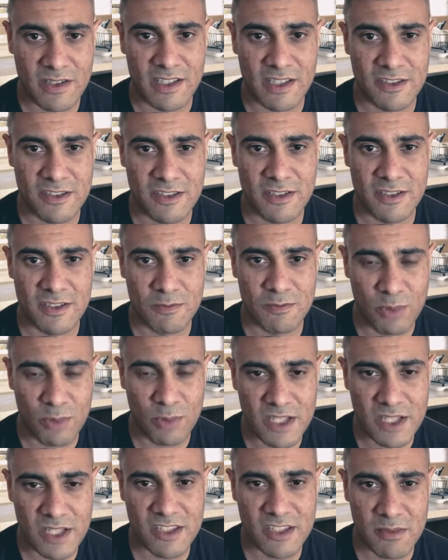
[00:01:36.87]
It's
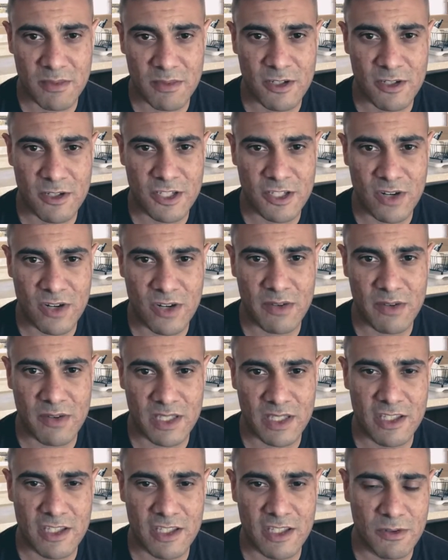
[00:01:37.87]
pretty similar to
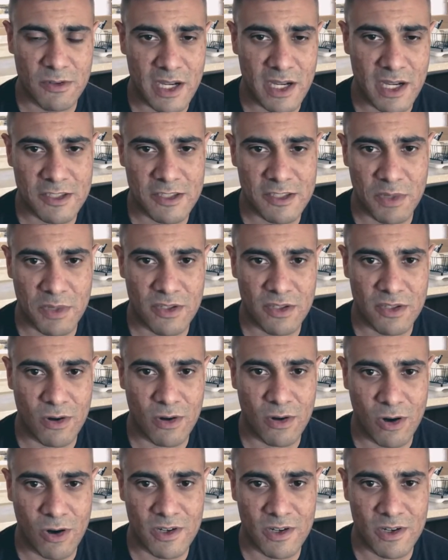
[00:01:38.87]
driving in the US, but there
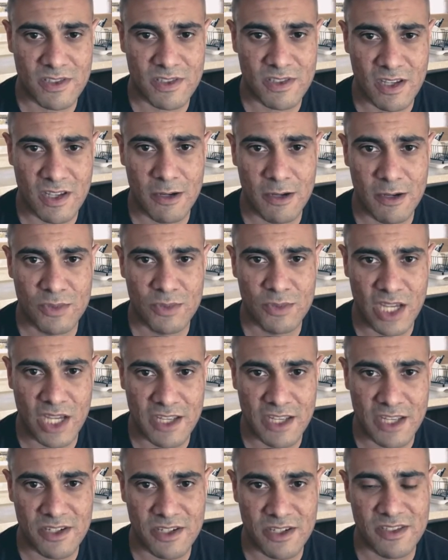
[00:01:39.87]
are some
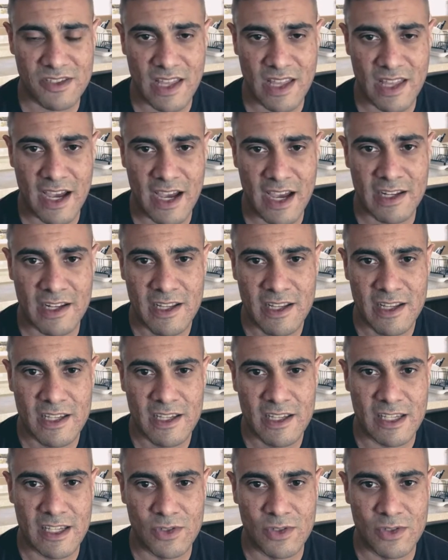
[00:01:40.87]
changes that
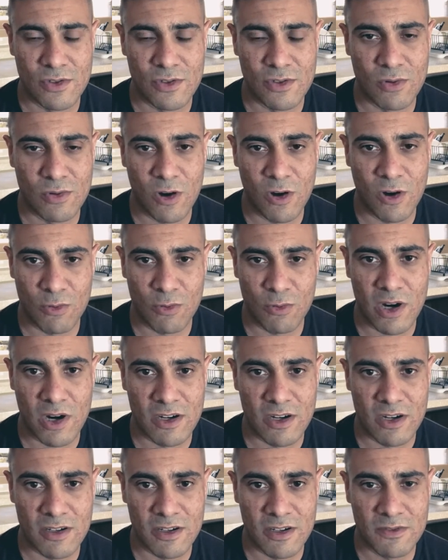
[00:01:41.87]
if you aren't
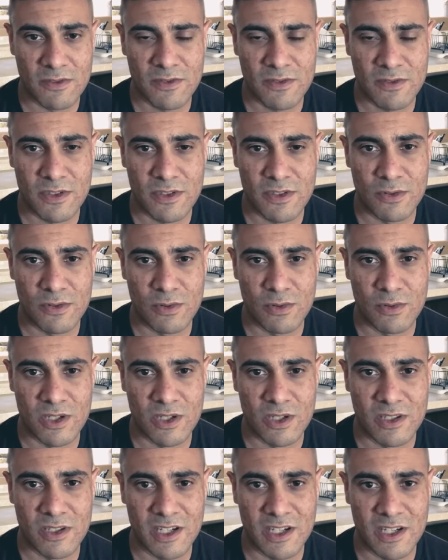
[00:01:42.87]
aware of, you
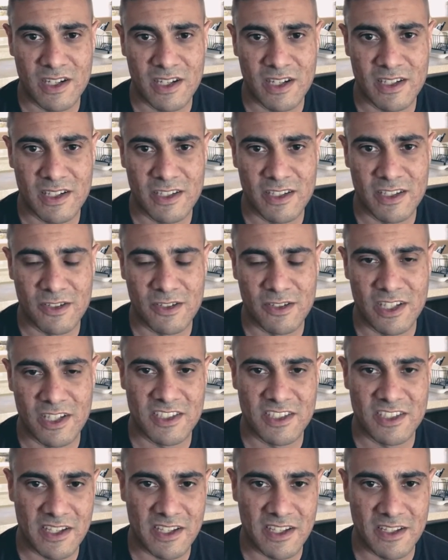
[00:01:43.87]
will get
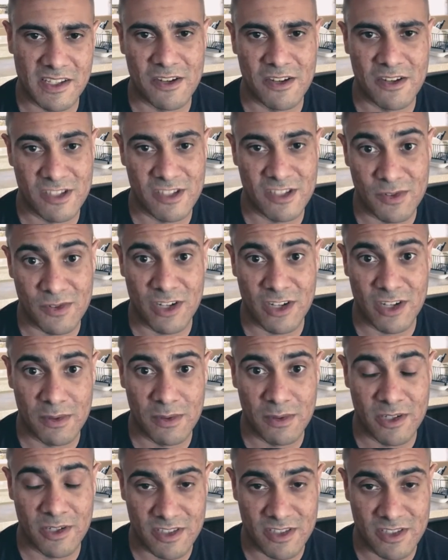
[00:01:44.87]
a ticket, get yourself in
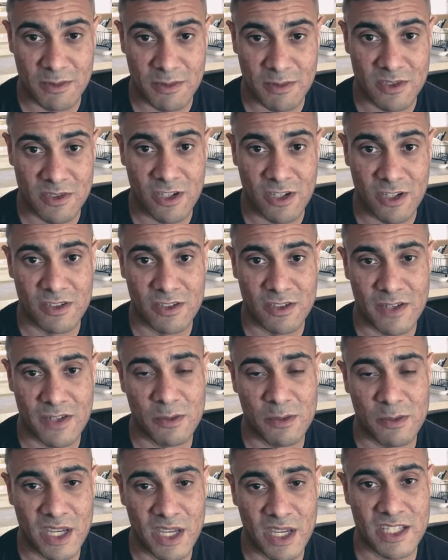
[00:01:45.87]
trouble, hurt someone. So
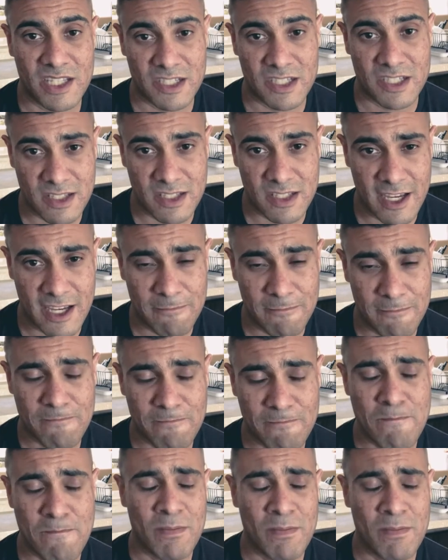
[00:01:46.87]
definitely pay attention to that.